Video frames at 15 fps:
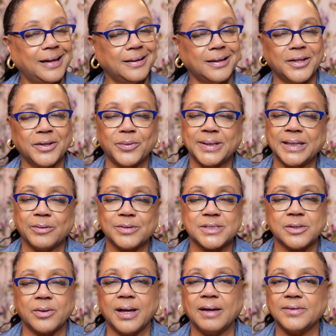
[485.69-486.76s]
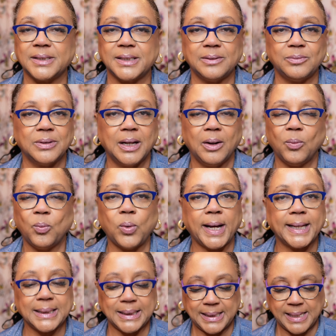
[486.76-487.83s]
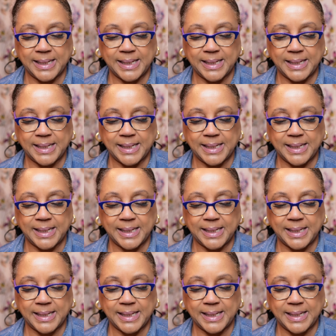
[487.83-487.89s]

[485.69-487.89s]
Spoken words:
Another one that was so heavily, widely